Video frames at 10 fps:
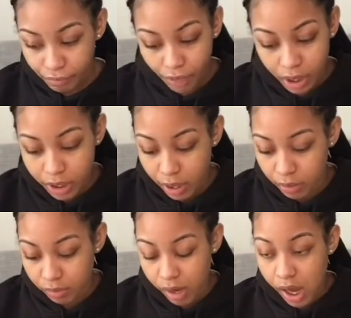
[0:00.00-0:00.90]
Now,
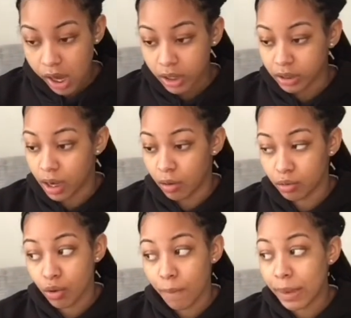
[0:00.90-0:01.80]
I don't know
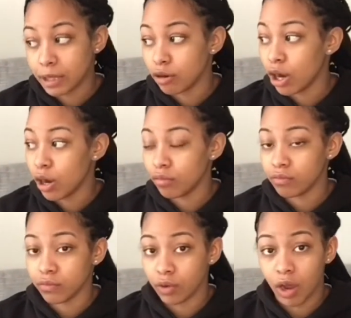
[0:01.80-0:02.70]
about your health
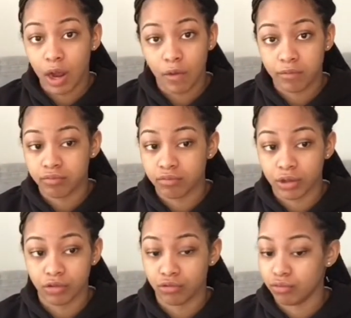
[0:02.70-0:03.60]

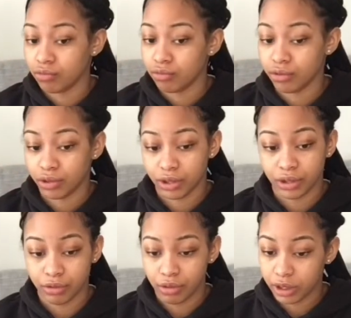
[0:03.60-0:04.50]
insurance and
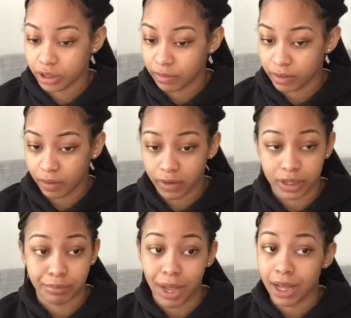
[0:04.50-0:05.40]
all that type of stuff, cause
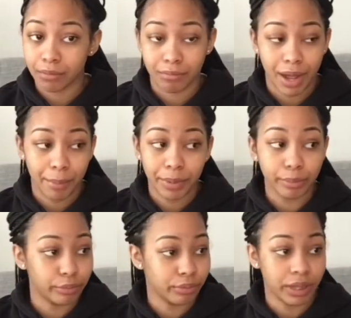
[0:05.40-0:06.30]
my
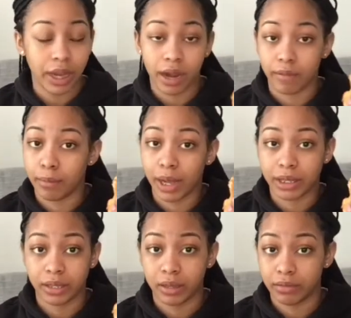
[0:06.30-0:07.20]
peoples, they cover my
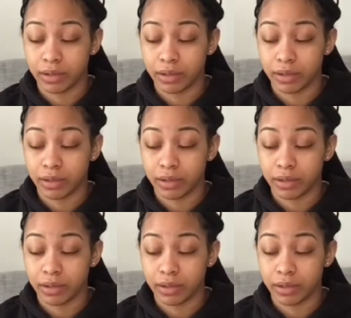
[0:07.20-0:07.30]
stuff, so